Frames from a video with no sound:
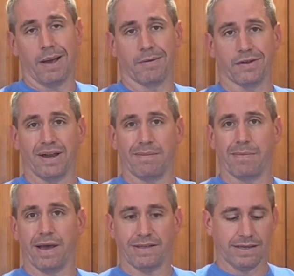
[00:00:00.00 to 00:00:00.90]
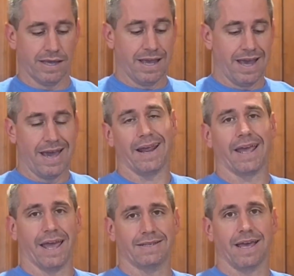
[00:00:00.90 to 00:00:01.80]
I'm going to try my best. And I
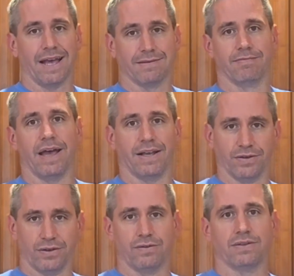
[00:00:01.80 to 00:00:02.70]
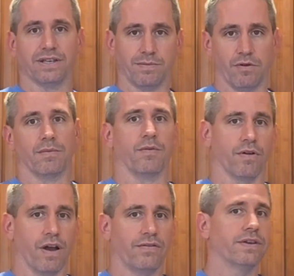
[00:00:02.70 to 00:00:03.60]
guess as you use this more and
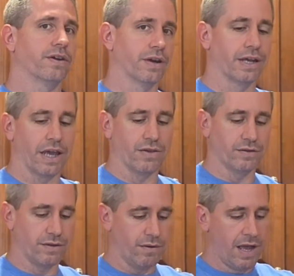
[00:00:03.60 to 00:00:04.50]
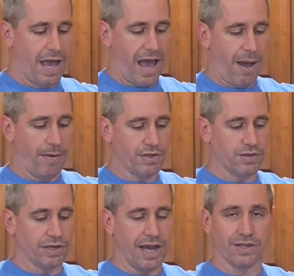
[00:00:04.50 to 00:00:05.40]
more often, you're going to get used to how much you
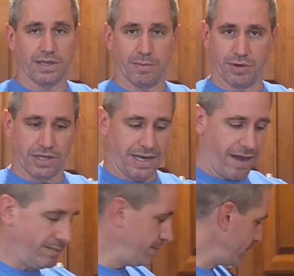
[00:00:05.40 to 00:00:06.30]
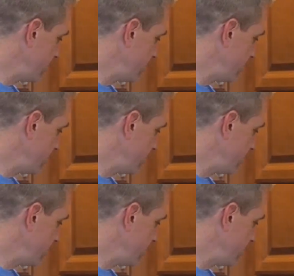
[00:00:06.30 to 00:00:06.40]
should actually push it down.